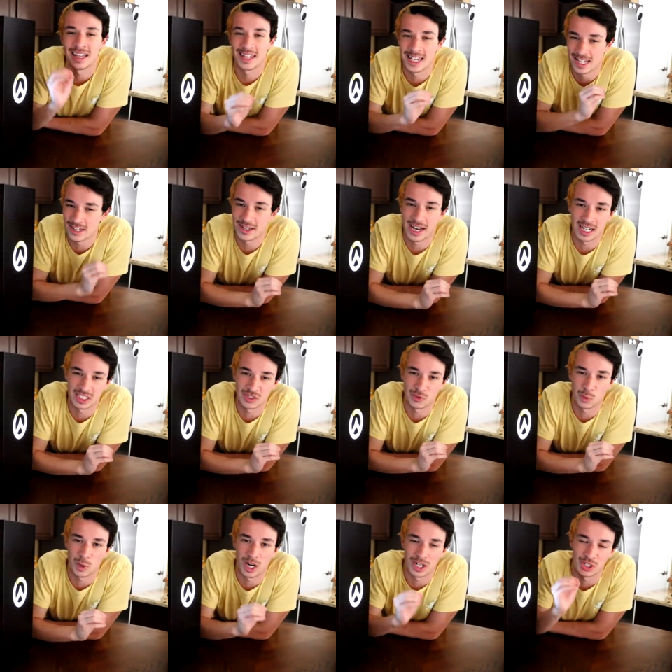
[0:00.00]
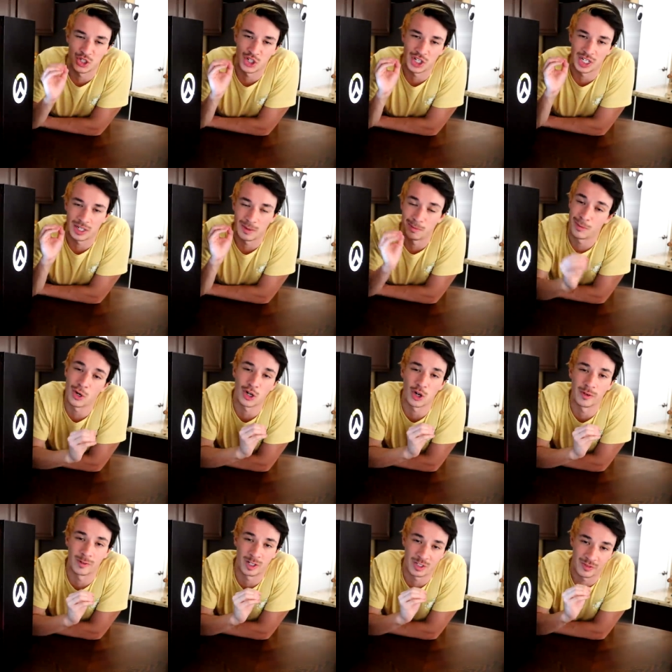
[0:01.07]
Thank you guys for watching. More
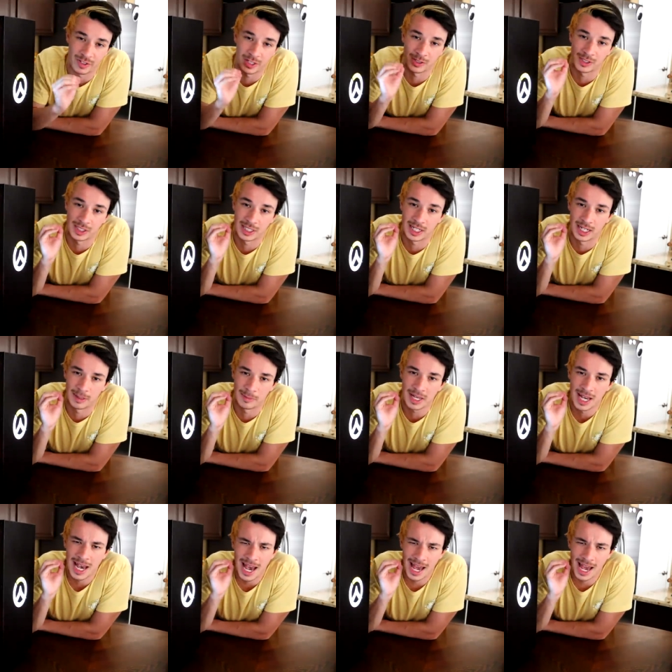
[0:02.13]
Overwatch videos to come.